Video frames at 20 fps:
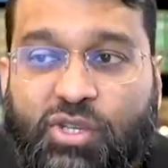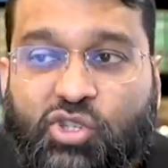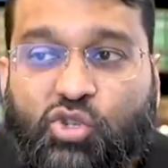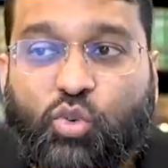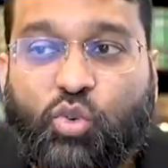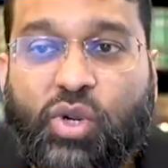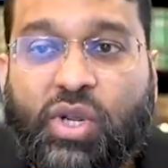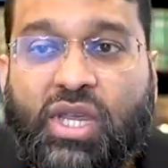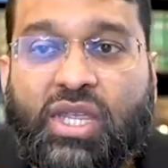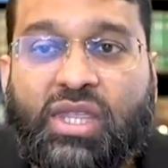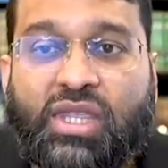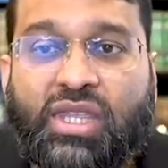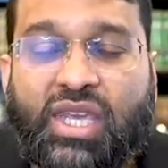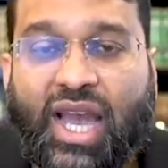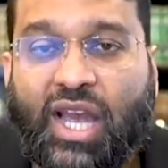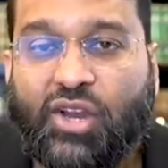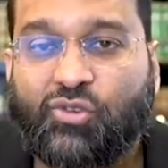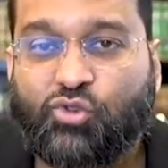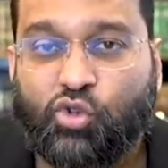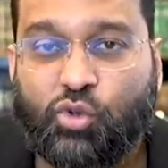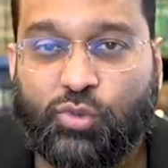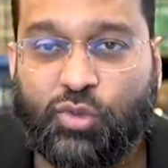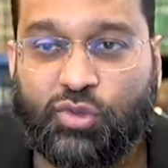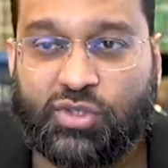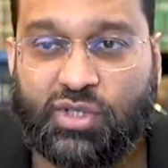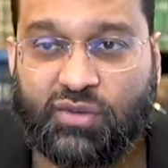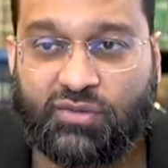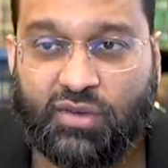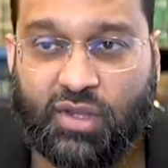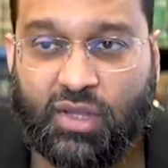between the
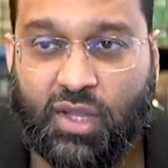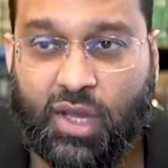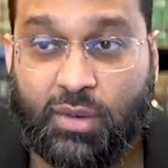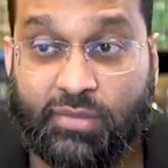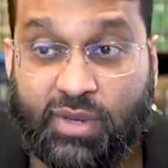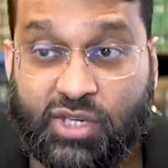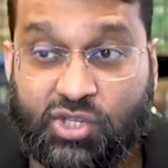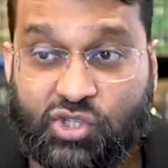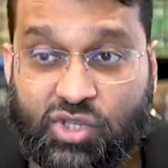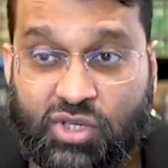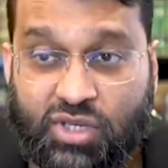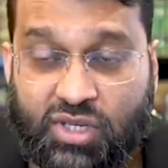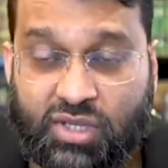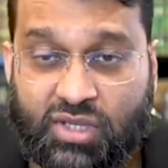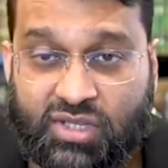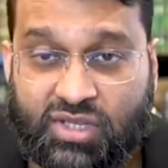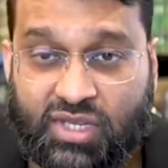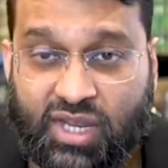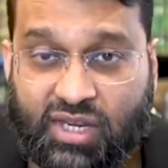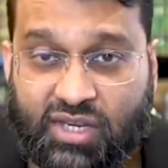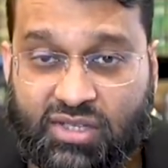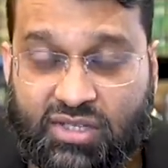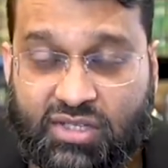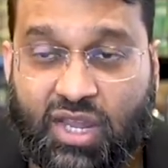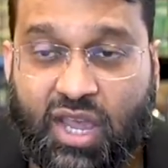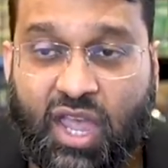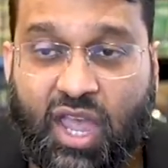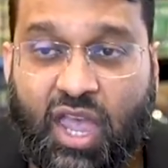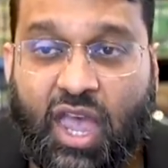attributes of Allah mentioned in the text,